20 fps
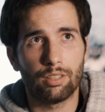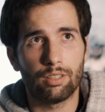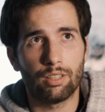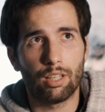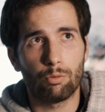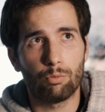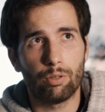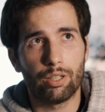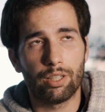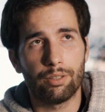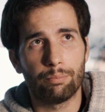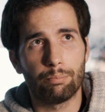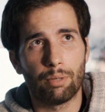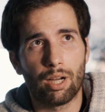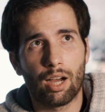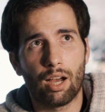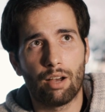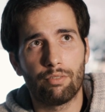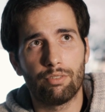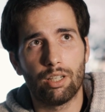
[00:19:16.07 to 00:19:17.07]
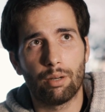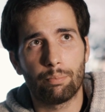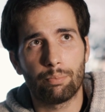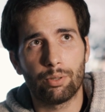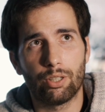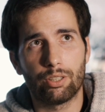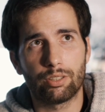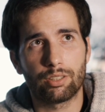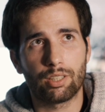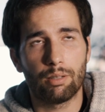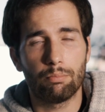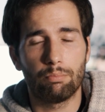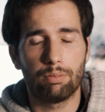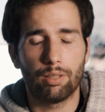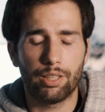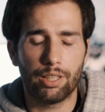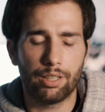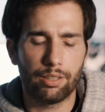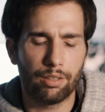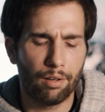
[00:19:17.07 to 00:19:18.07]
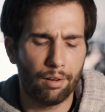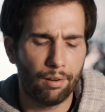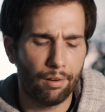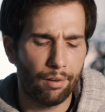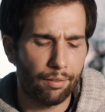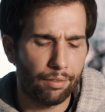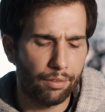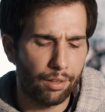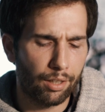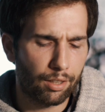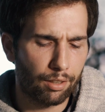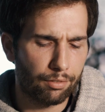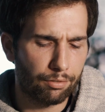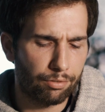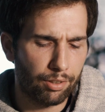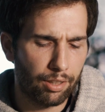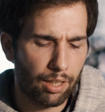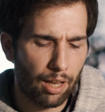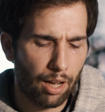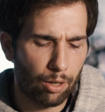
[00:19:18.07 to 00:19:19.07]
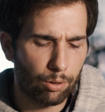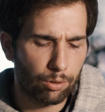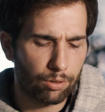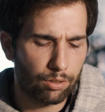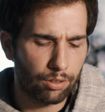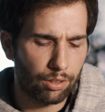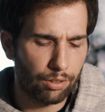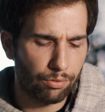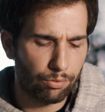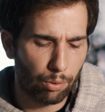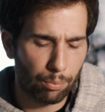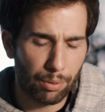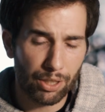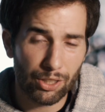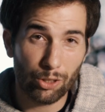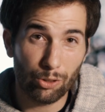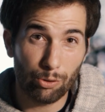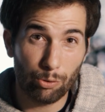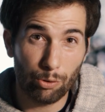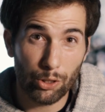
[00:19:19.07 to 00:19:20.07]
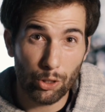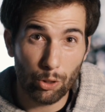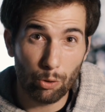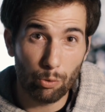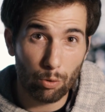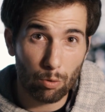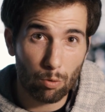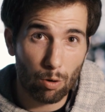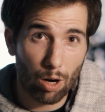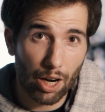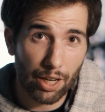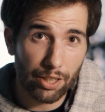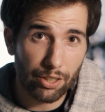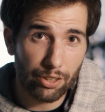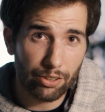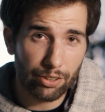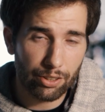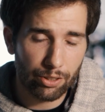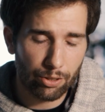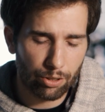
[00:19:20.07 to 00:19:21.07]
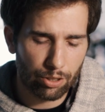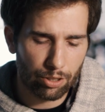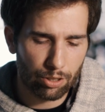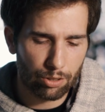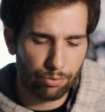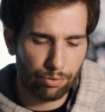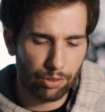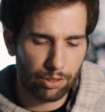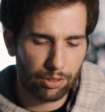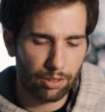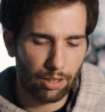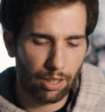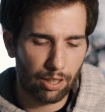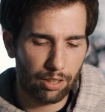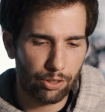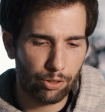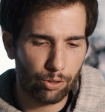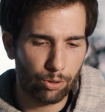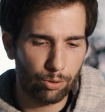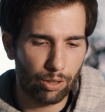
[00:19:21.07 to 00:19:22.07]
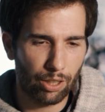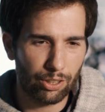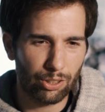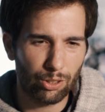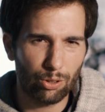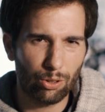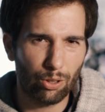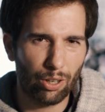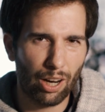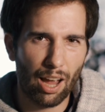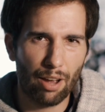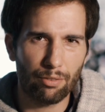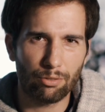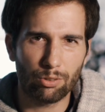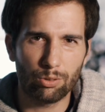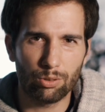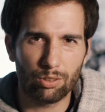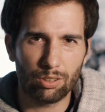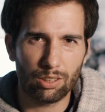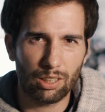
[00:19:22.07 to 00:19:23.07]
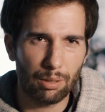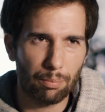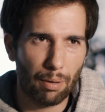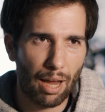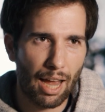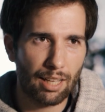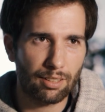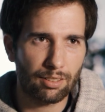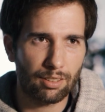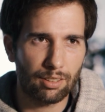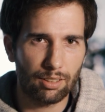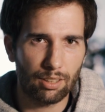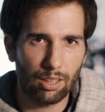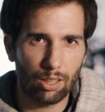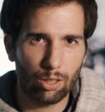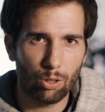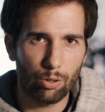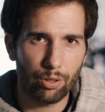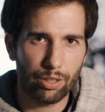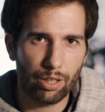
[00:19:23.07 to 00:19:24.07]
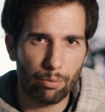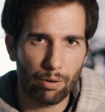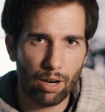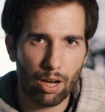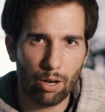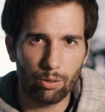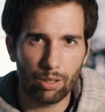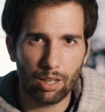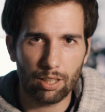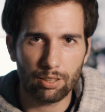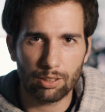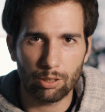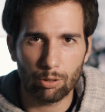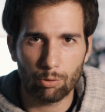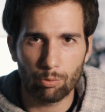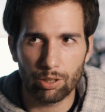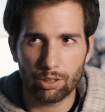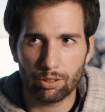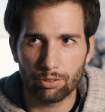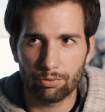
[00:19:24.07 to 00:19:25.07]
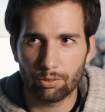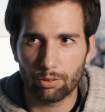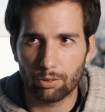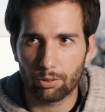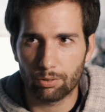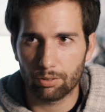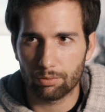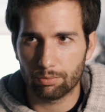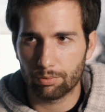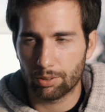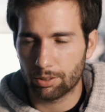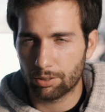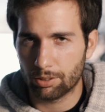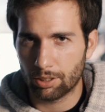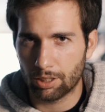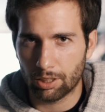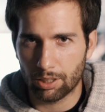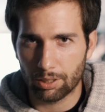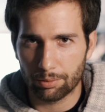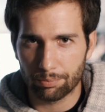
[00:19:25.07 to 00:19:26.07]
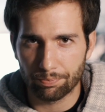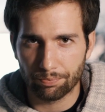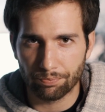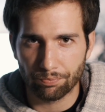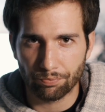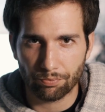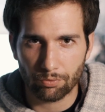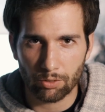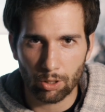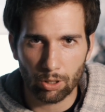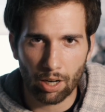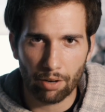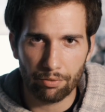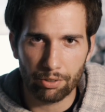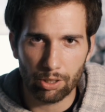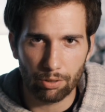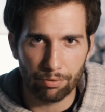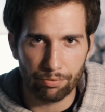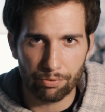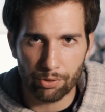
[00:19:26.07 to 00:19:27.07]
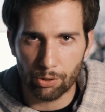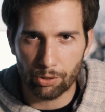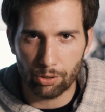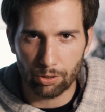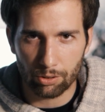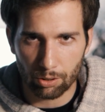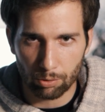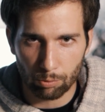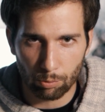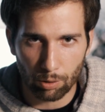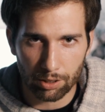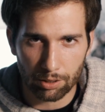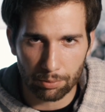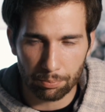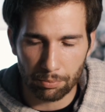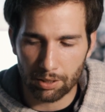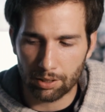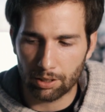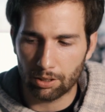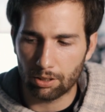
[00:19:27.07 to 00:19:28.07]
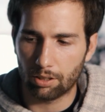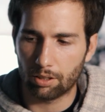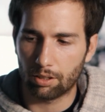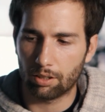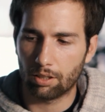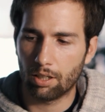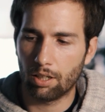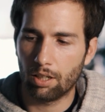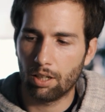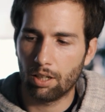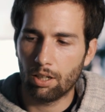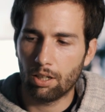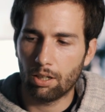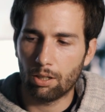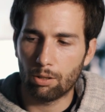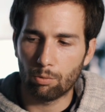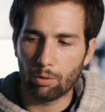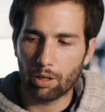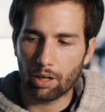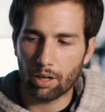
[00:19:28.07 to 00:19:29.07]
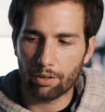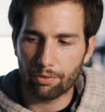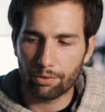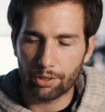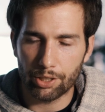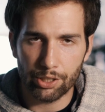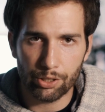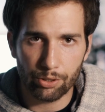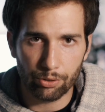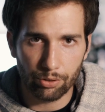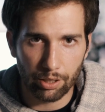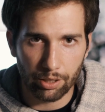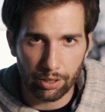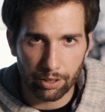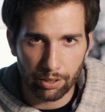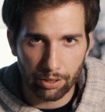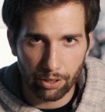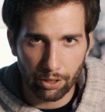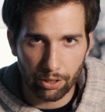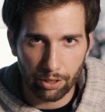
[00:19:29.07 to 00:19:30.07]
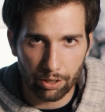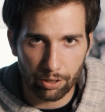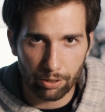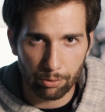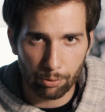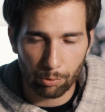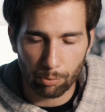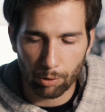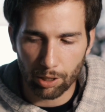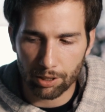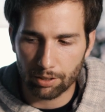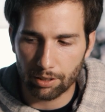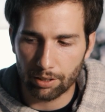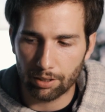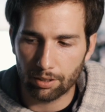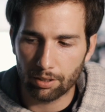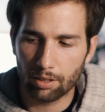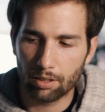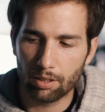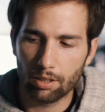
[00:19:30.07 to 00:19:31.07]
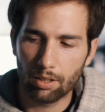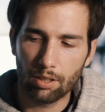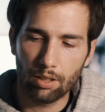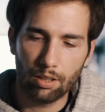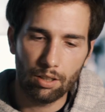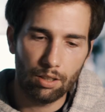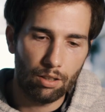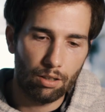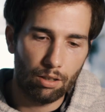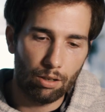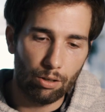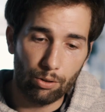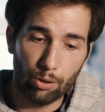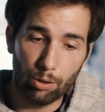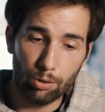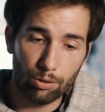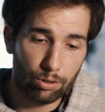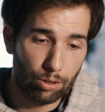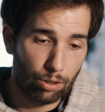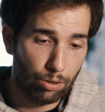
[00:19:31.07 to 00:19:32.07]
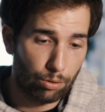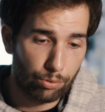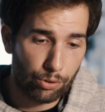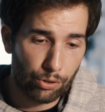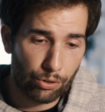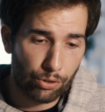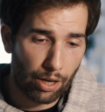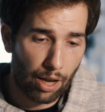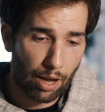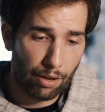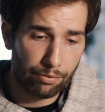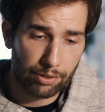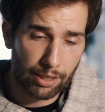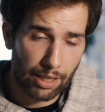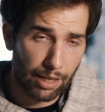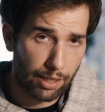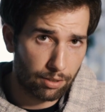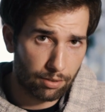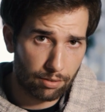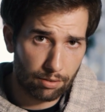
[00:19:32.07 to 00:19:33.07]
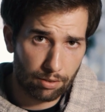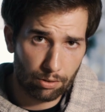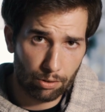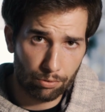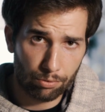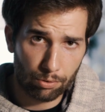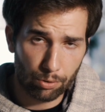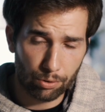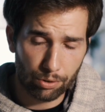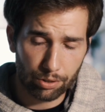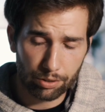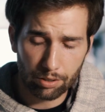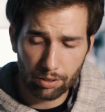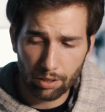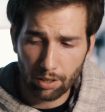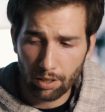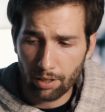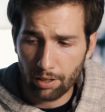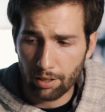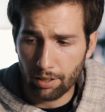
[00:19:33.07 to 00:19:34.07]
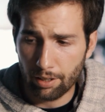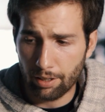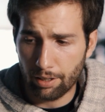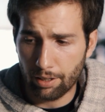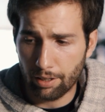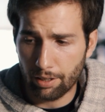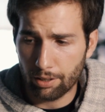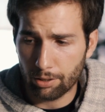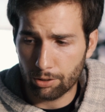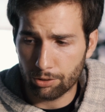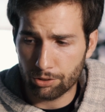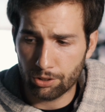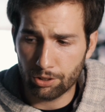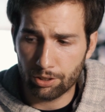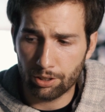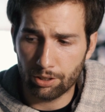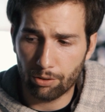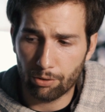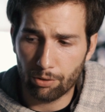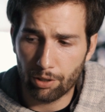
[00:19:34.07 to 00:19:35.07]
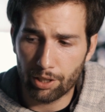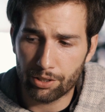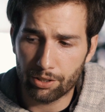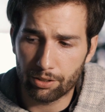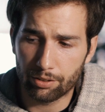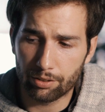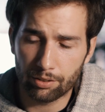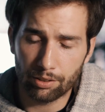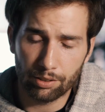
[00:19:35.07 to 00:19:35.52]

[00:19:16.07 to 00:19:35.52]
In that way, by having a PR template, they can fill out the information you require in order to fix that issue, and you don't have to keep asking and going around asking questions for or having confusions of what's missing on whatever issue they're requesting. And also, you should have tests, of course, and continuous integration.